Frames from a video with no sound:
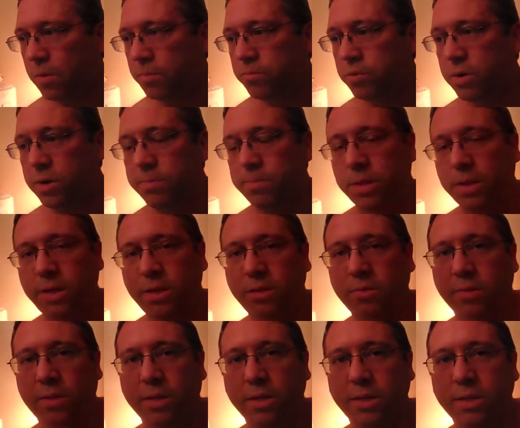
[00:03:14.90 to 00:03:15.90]
I'm pretty
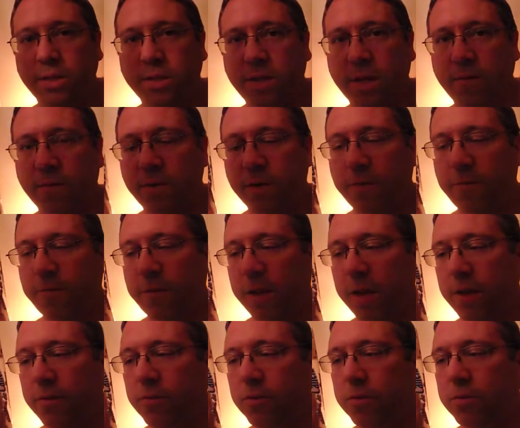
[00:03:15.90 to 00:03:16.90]
pleased with these. These have a good
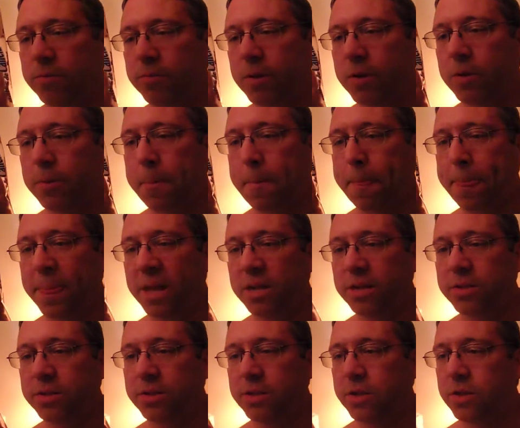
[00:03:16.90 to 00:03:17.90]
flavor. They're
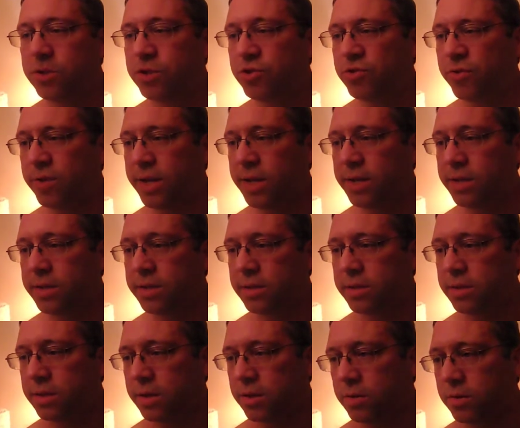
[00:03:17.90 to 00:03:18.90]
a good treat.
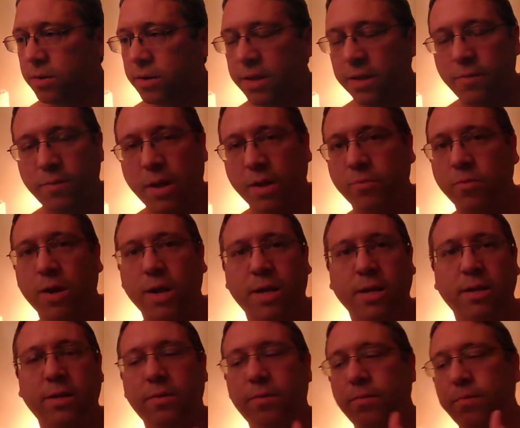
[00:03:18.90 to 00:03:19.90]
I
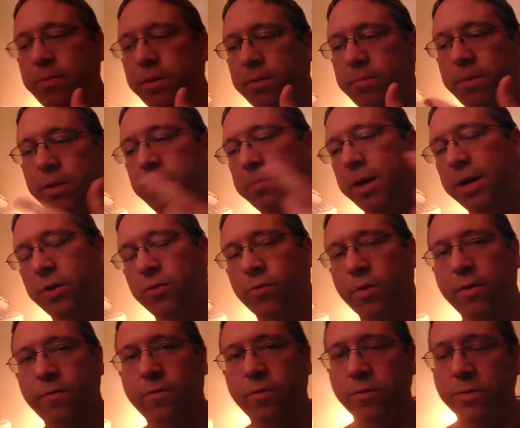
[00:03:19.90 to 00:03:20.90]
reckon you can put them in the
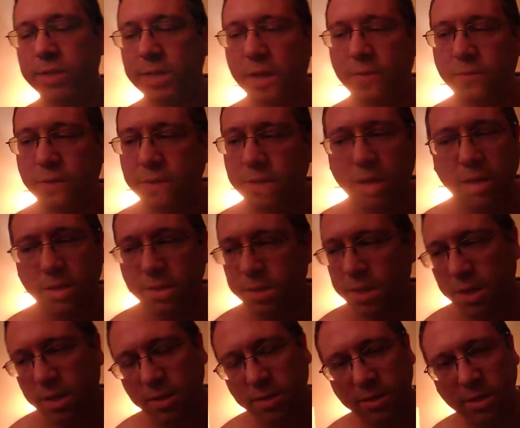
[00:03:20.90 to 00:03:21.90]
microwave for
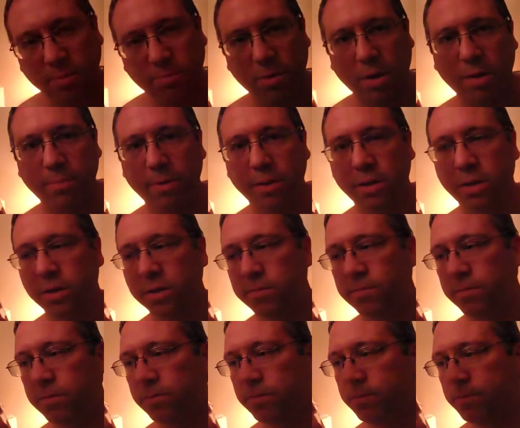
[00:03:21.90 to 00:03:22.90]
7-10 seconds. They'd probably be
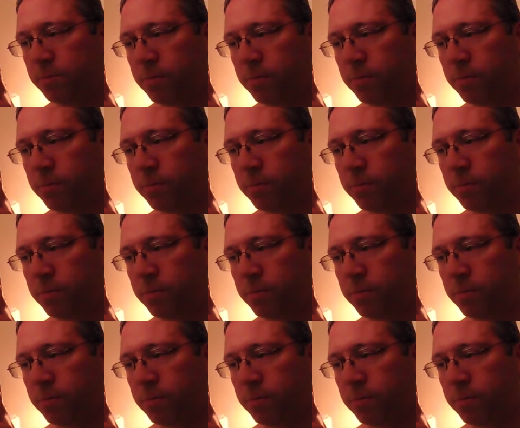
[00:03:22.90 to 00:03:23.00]
good.